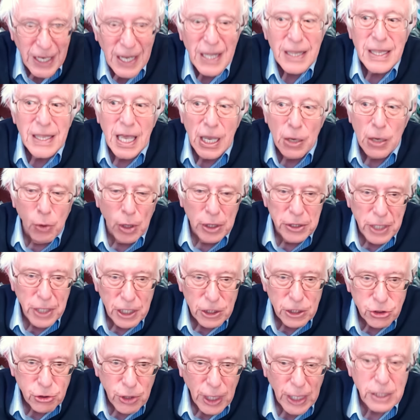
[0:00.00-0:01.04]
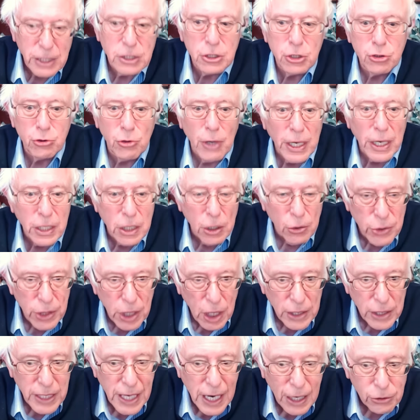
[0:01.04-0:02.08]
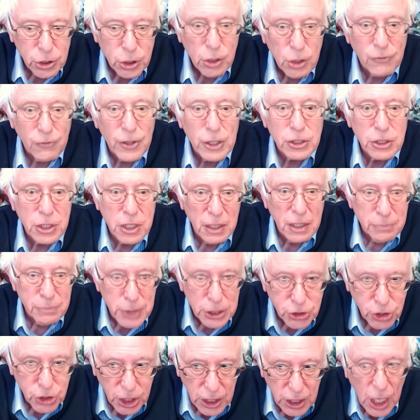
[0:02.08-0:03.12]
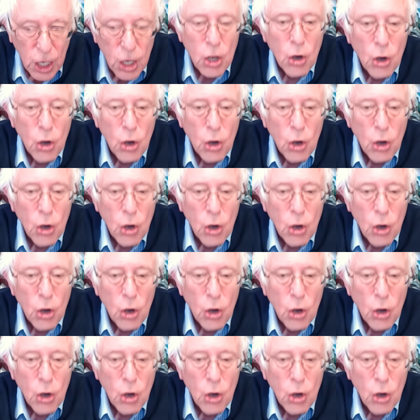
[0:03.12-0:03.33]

They won their strike. It's a strike going on now at the University of Michigan.